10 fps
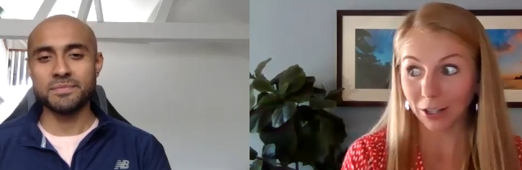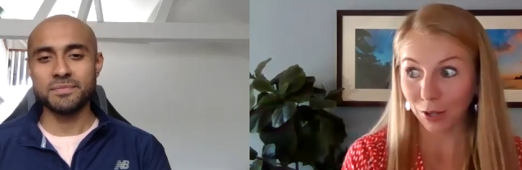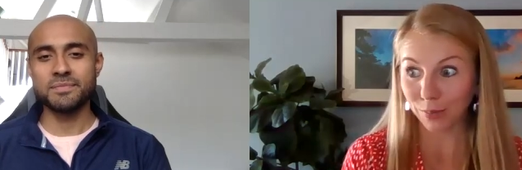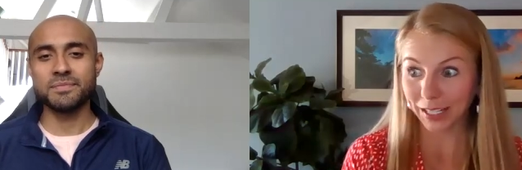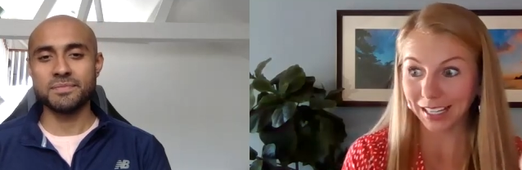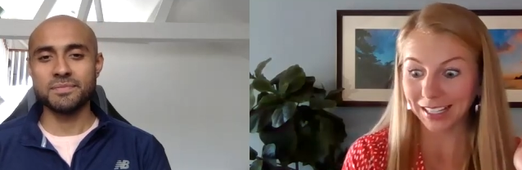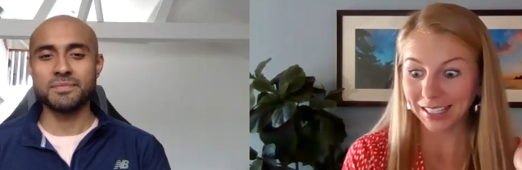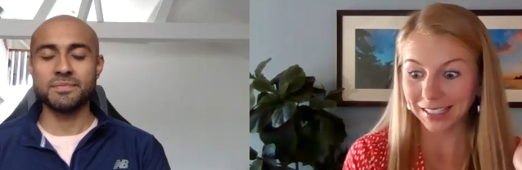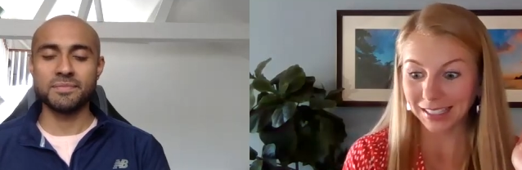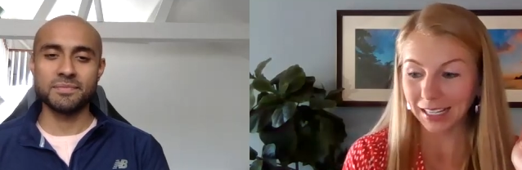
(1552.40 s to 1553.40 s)
Speaker 1: me at all
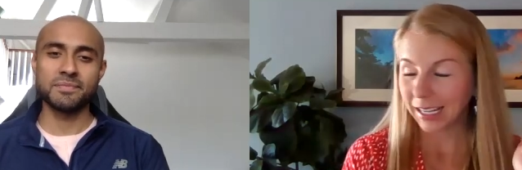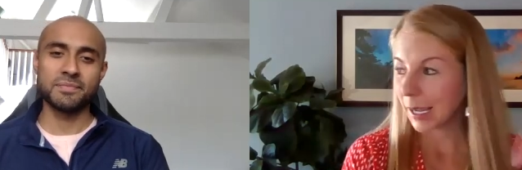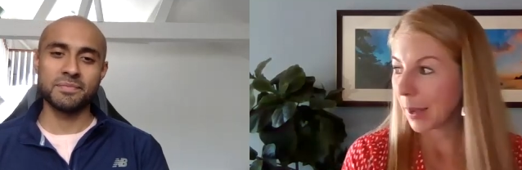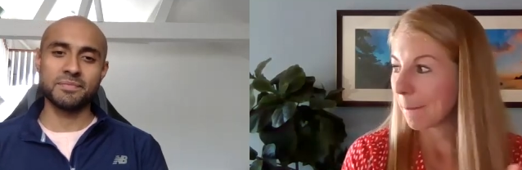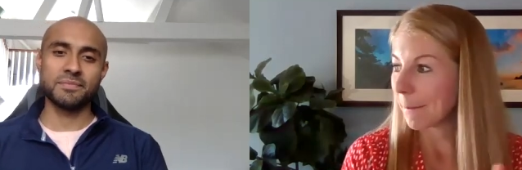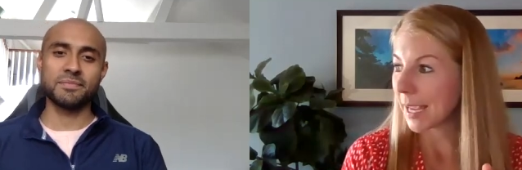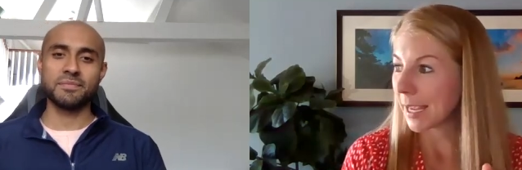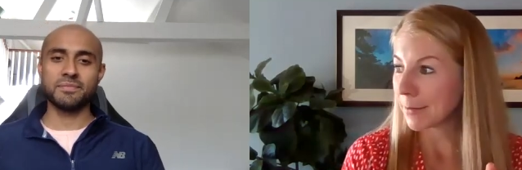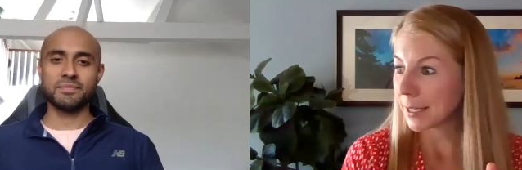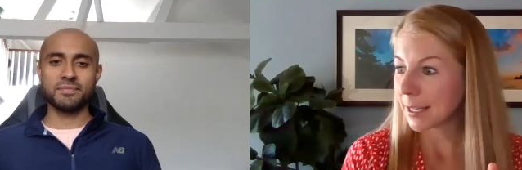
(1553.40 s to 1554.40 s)
because
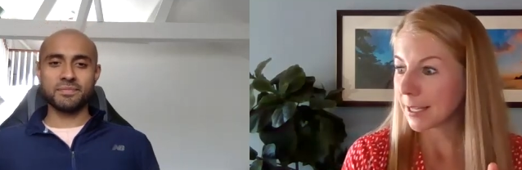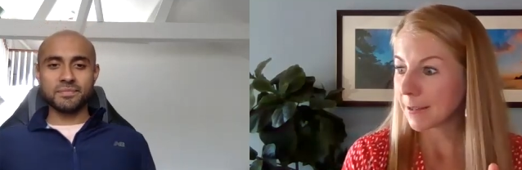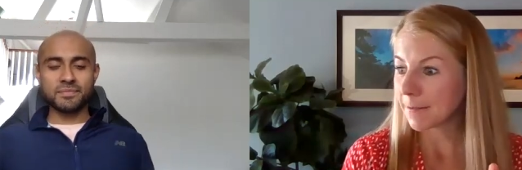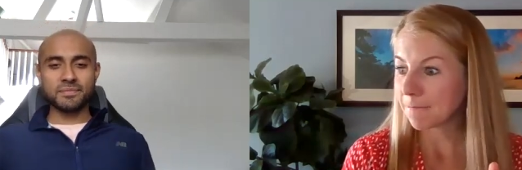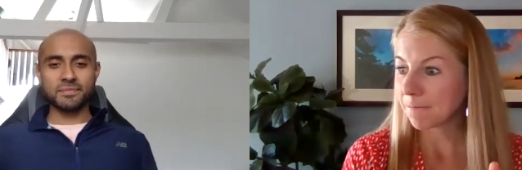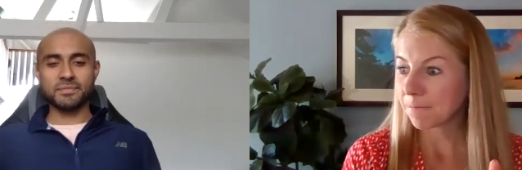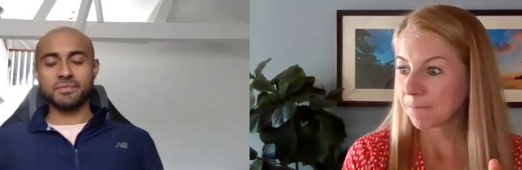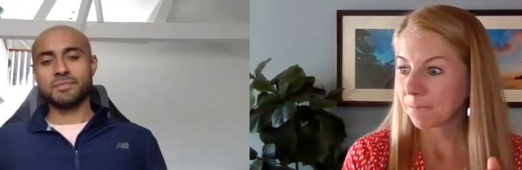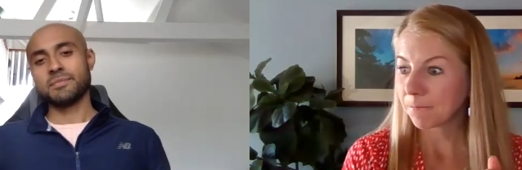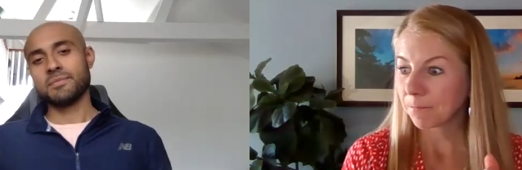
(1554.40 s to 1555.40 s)
maybe
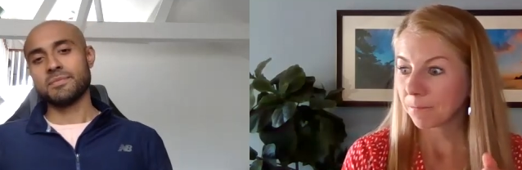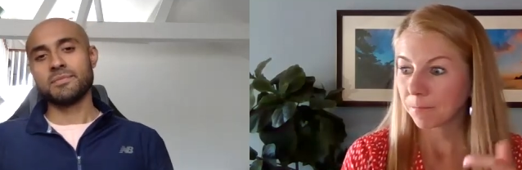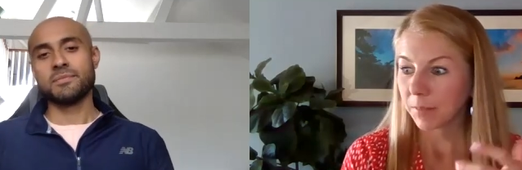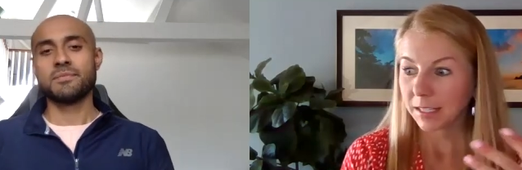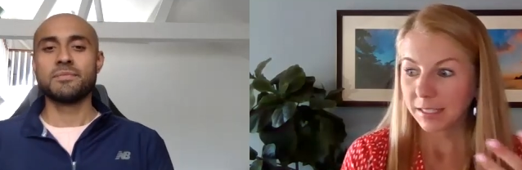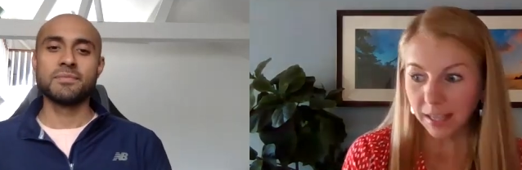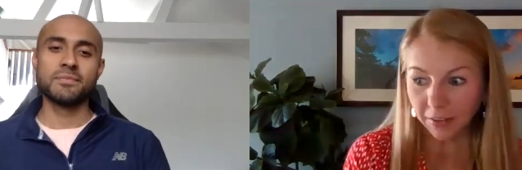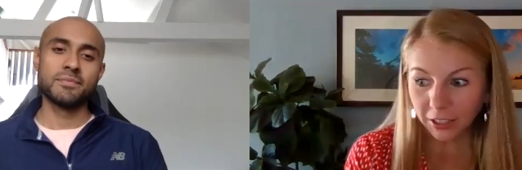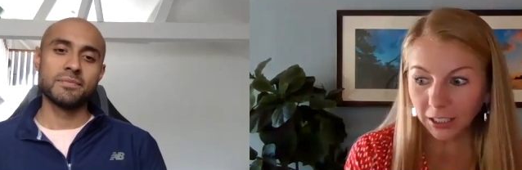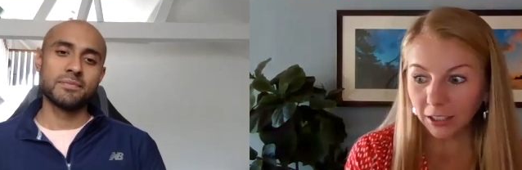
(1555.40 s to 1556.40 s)

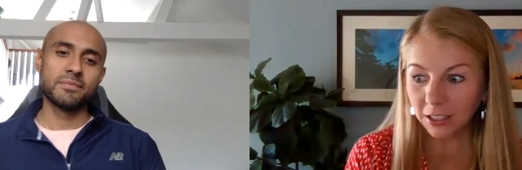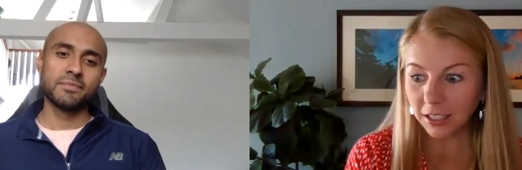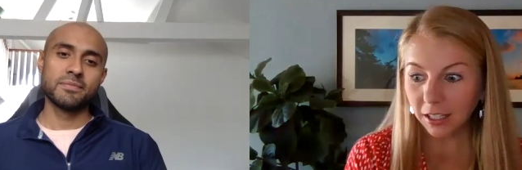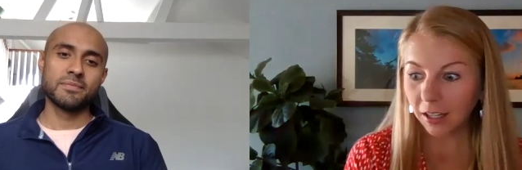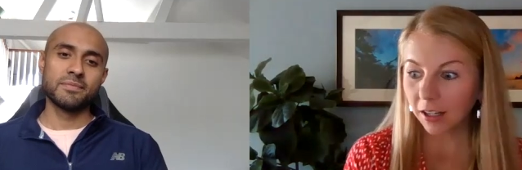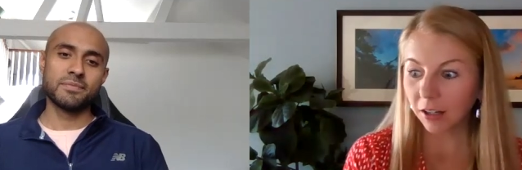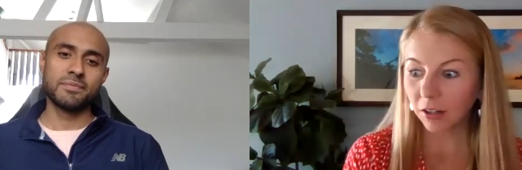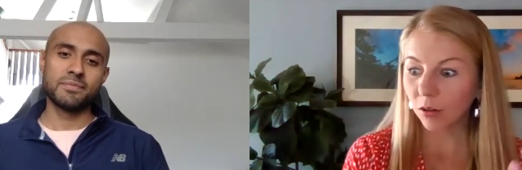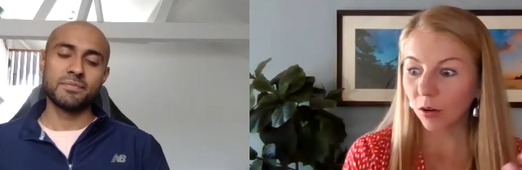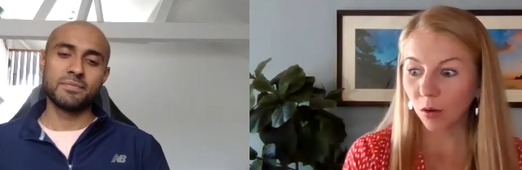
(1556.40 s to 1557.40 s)
seven years
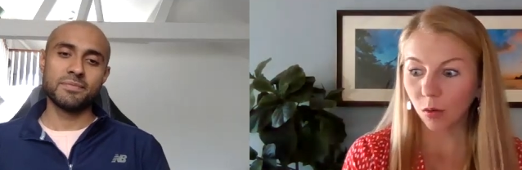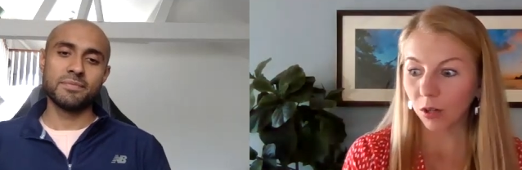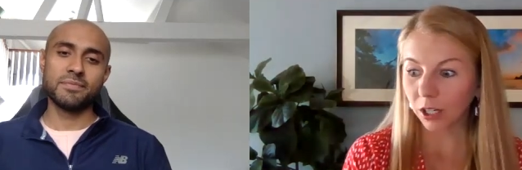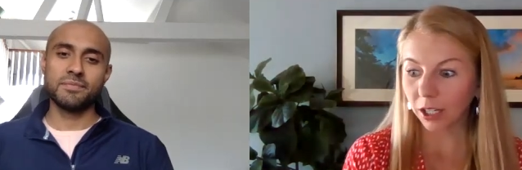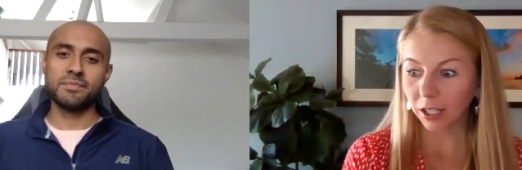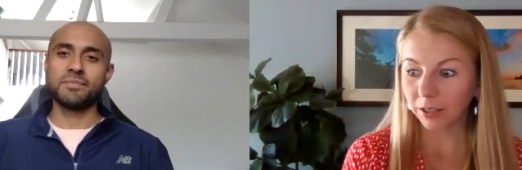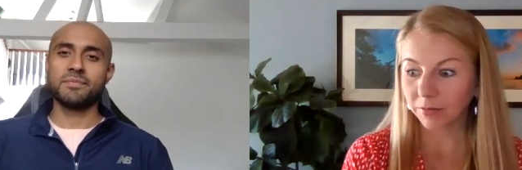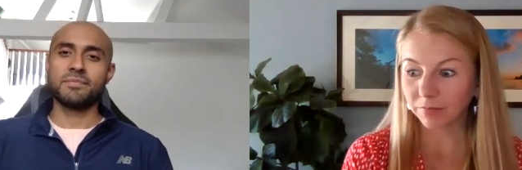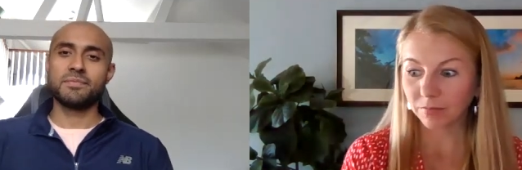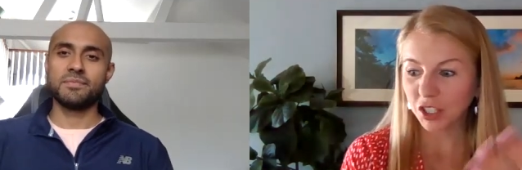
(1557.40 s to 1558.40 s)
ago
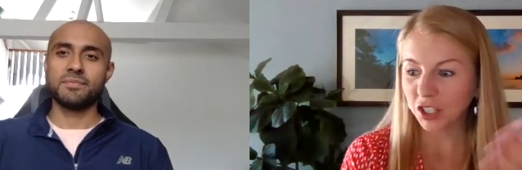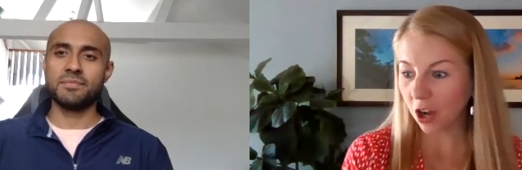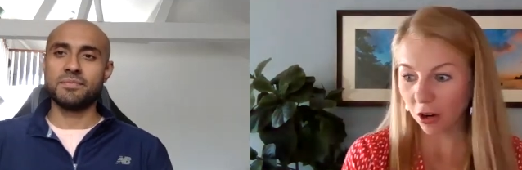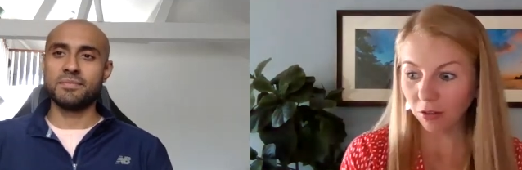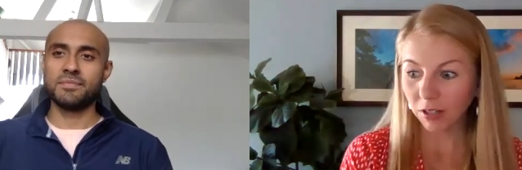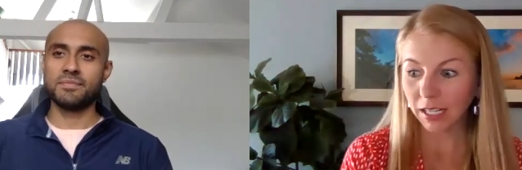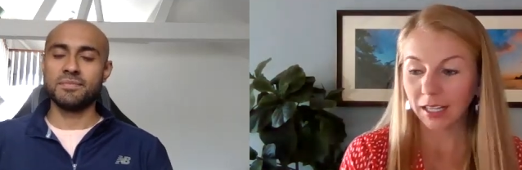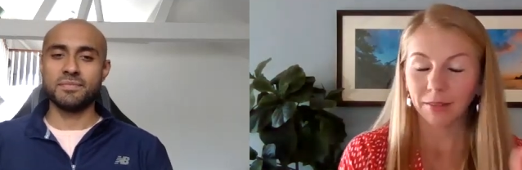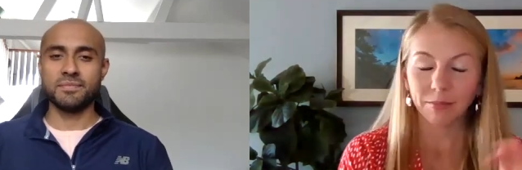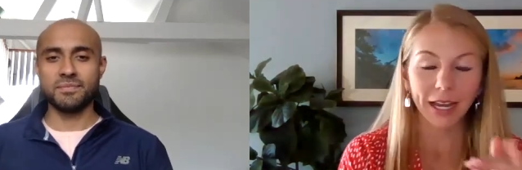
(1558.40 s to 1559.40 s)
or so,
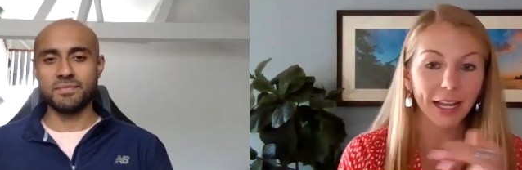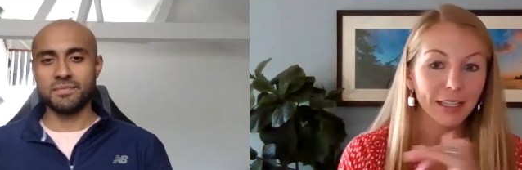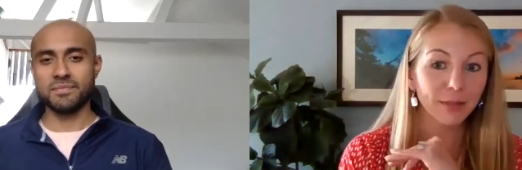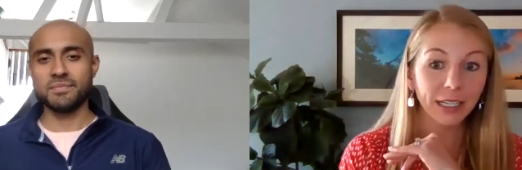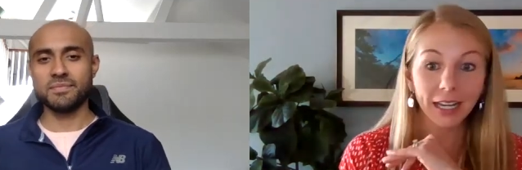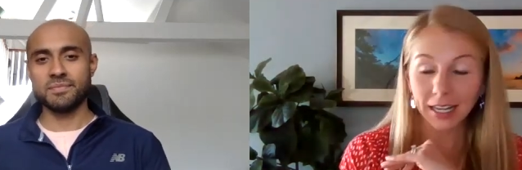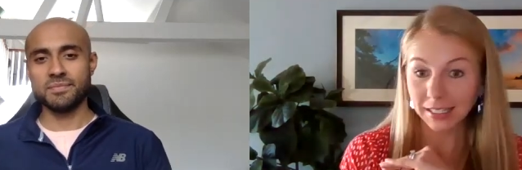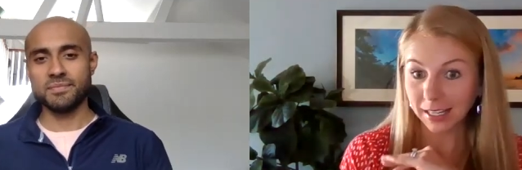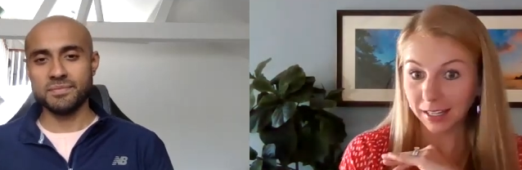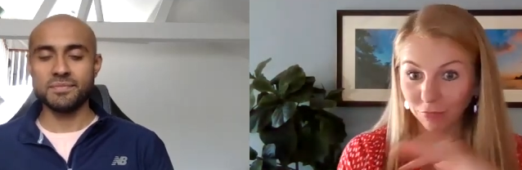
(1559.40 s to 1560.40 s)
my husband and I
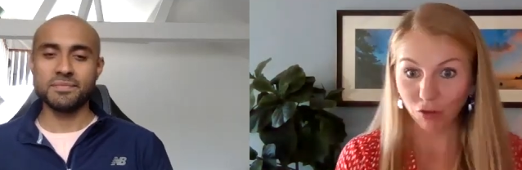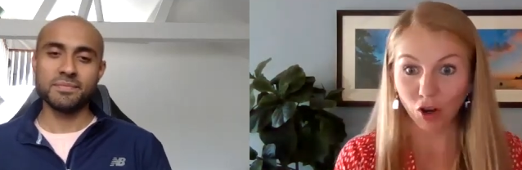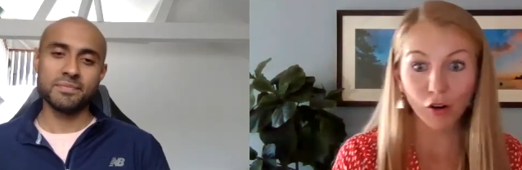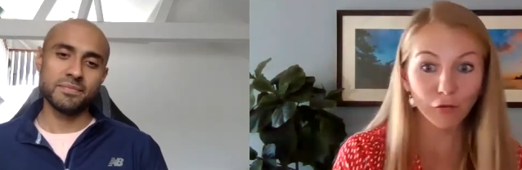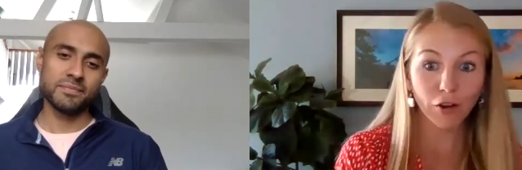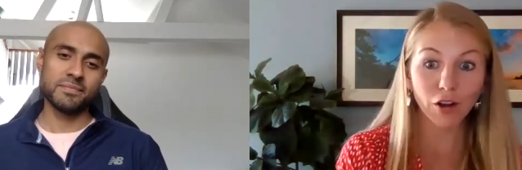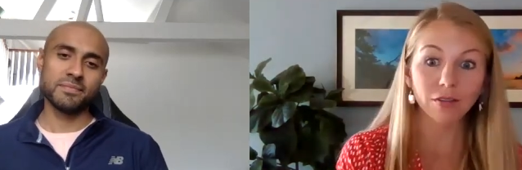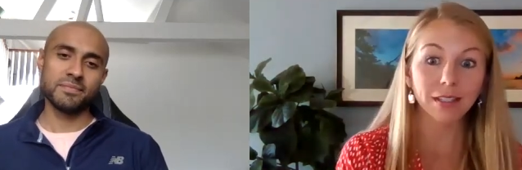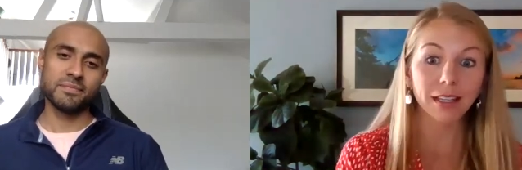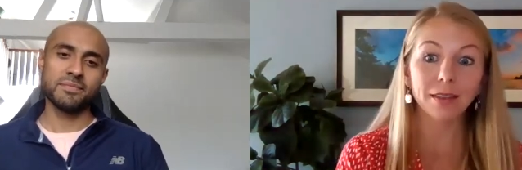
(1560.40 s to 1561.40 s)
said no phones